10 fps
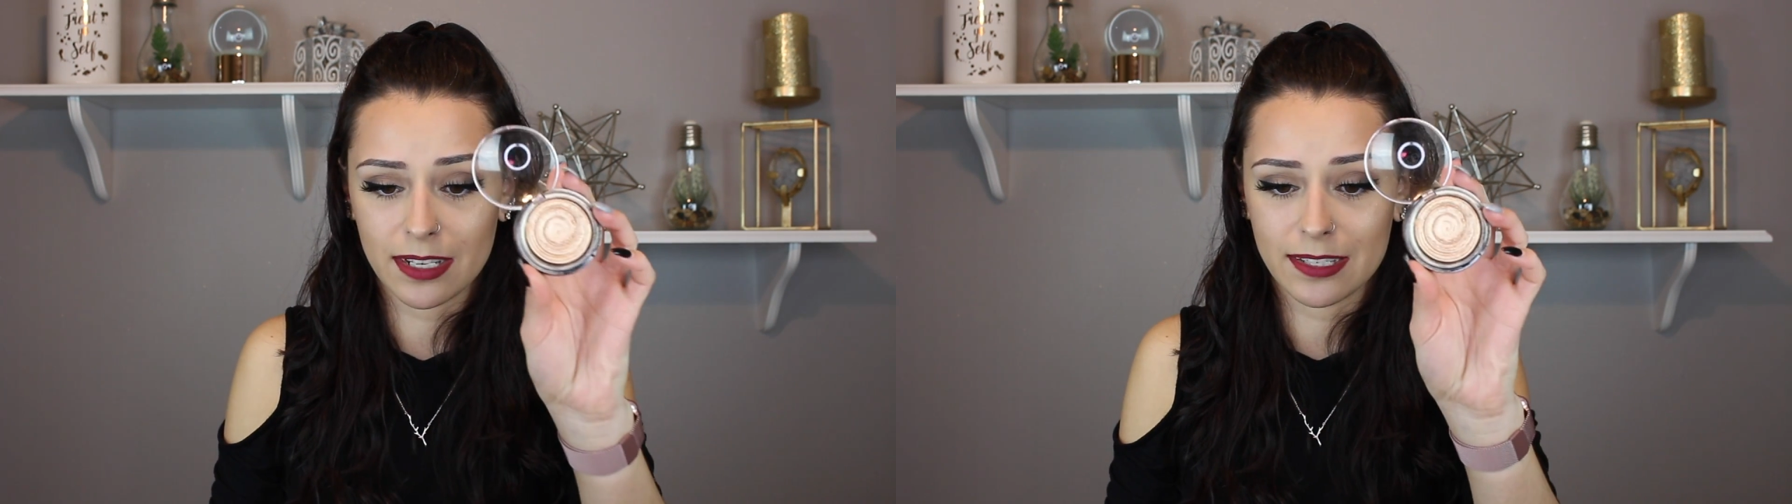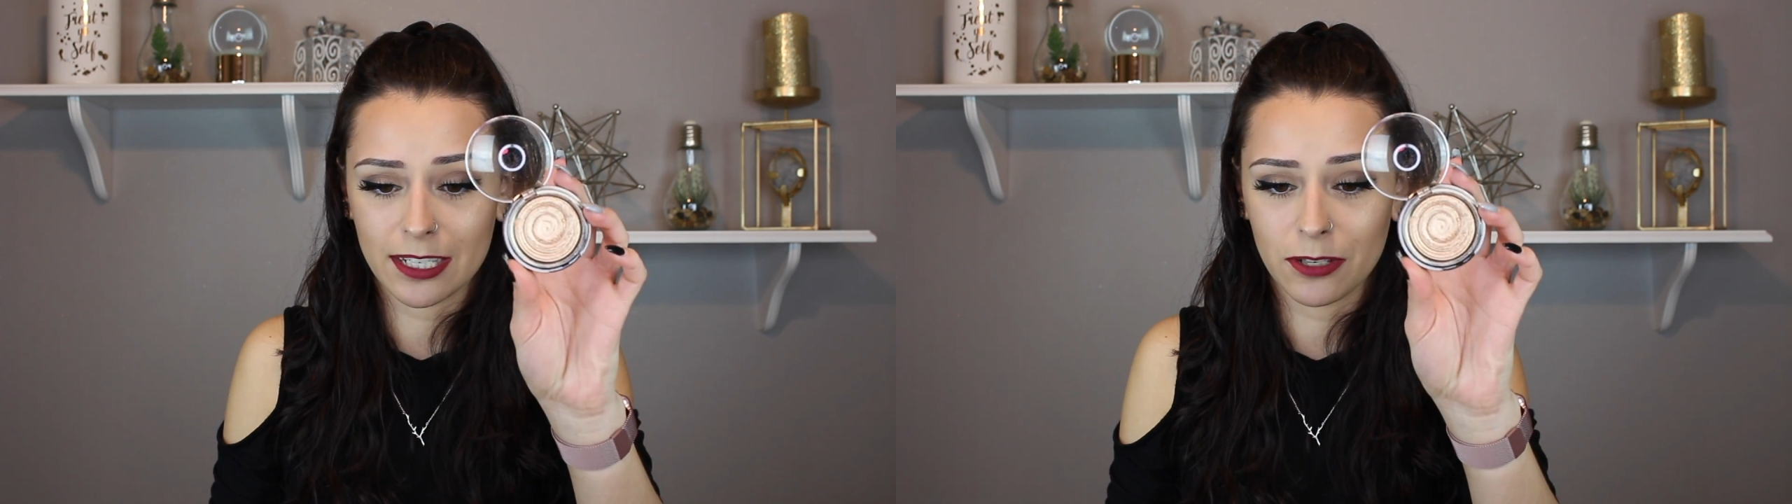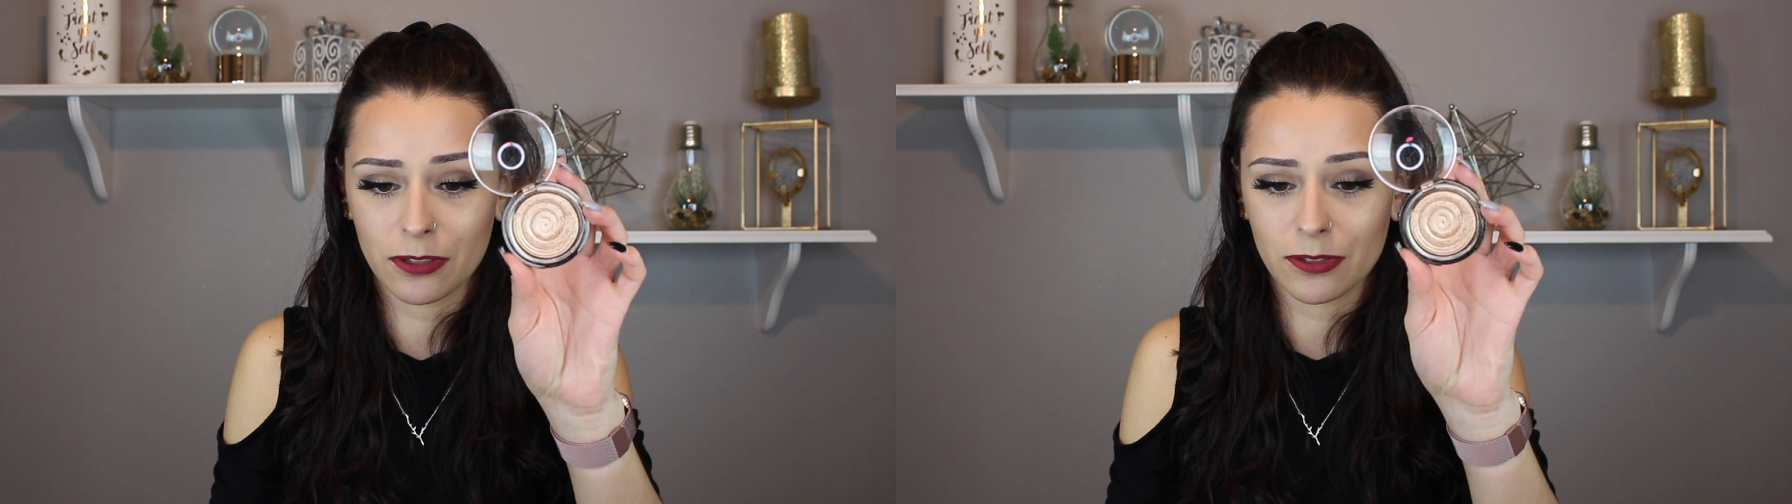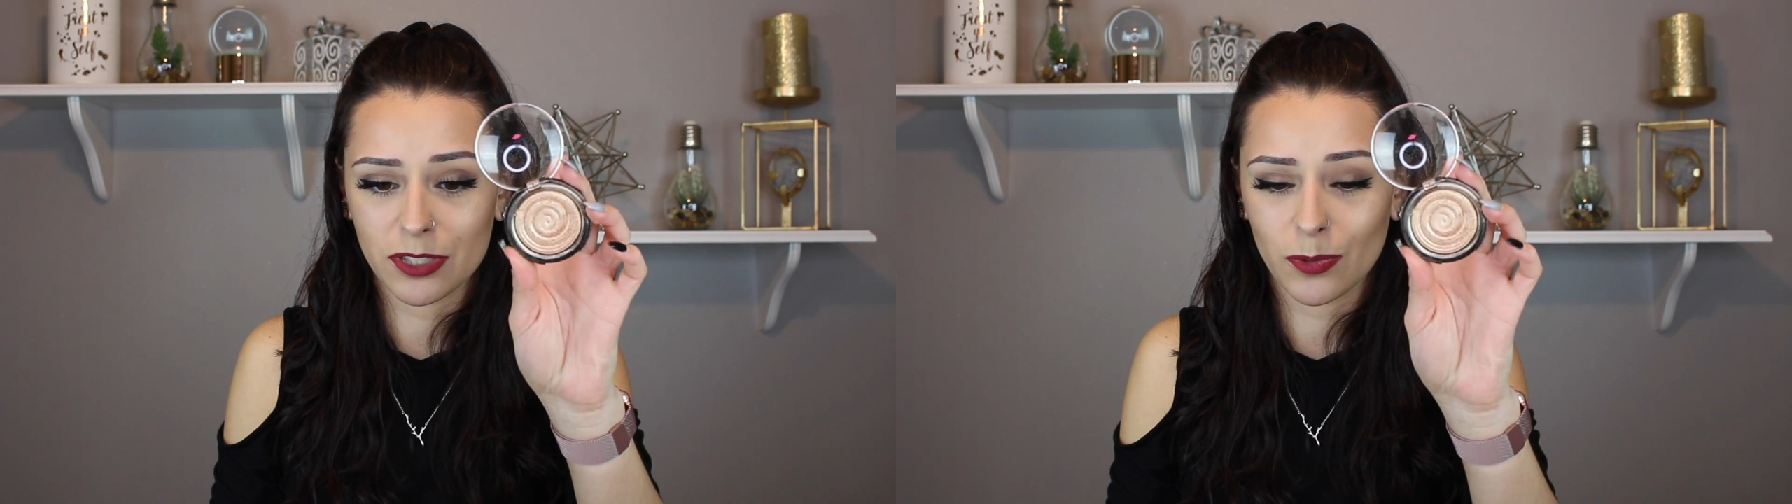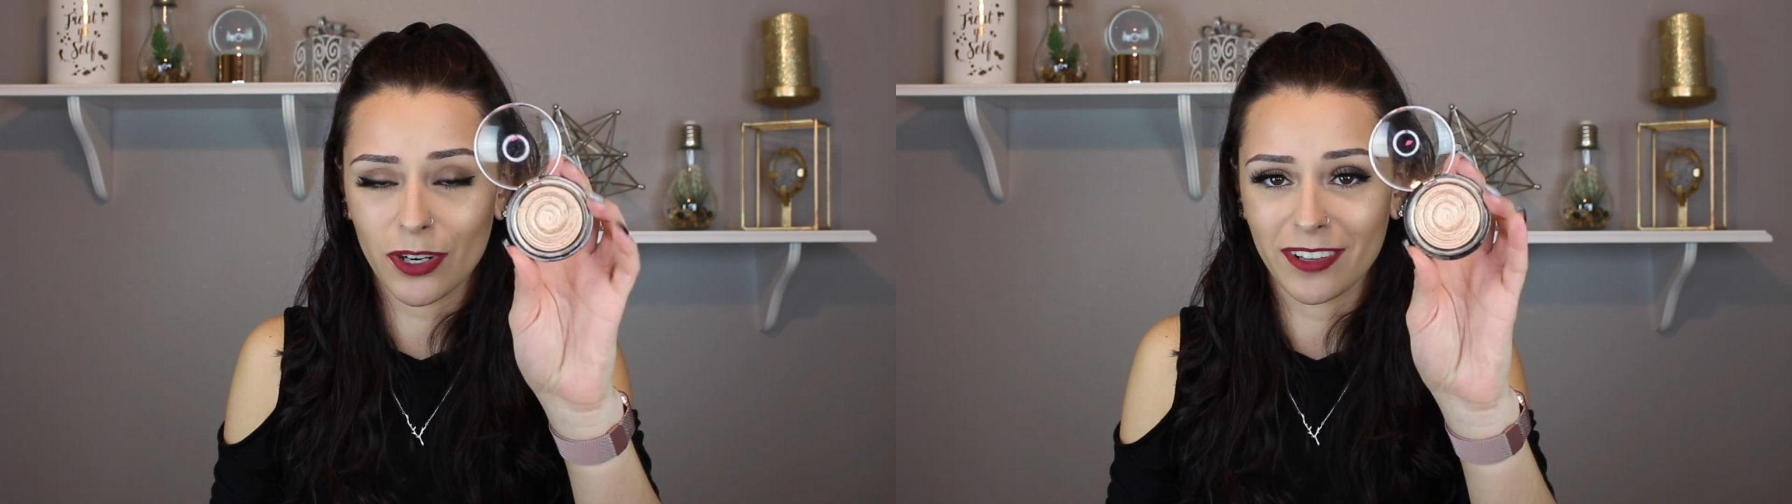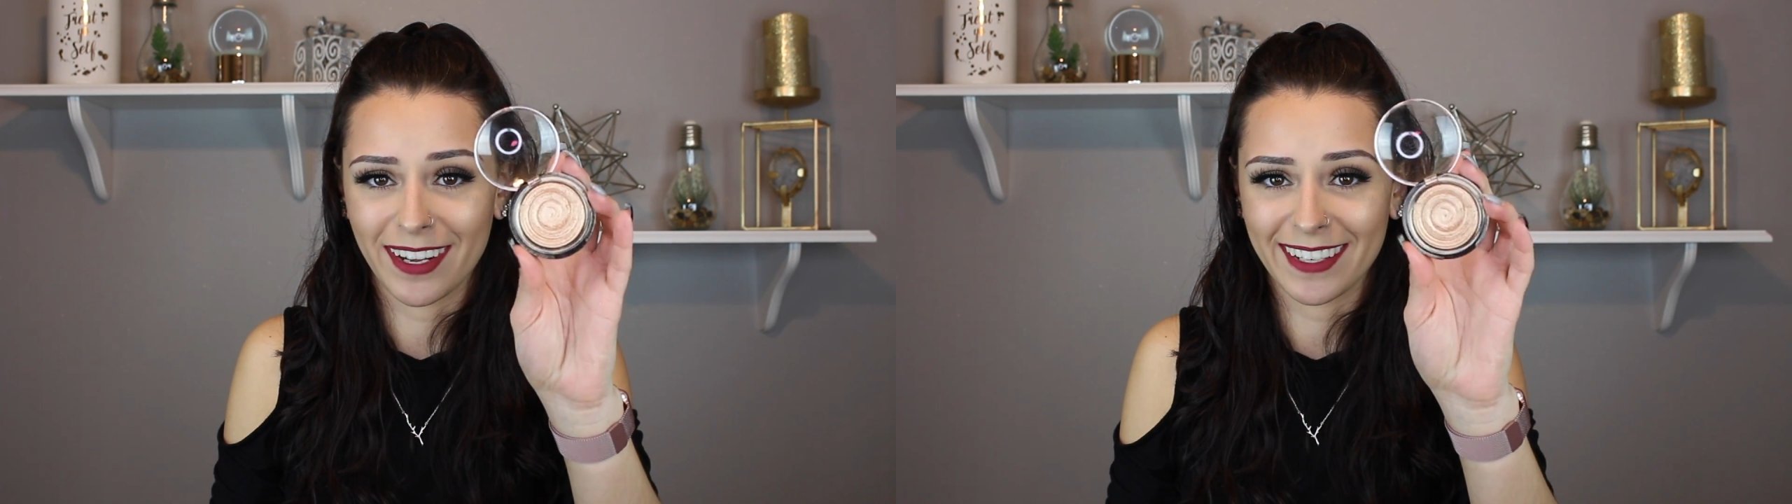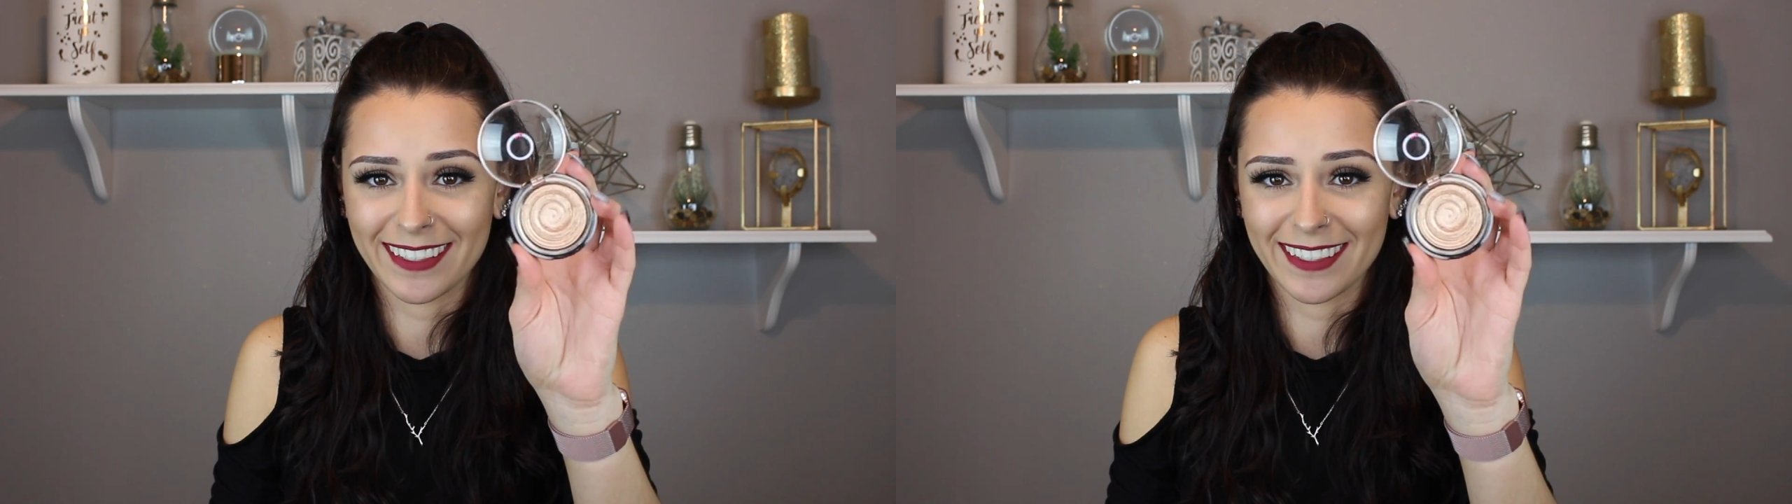it's a cute little swirl on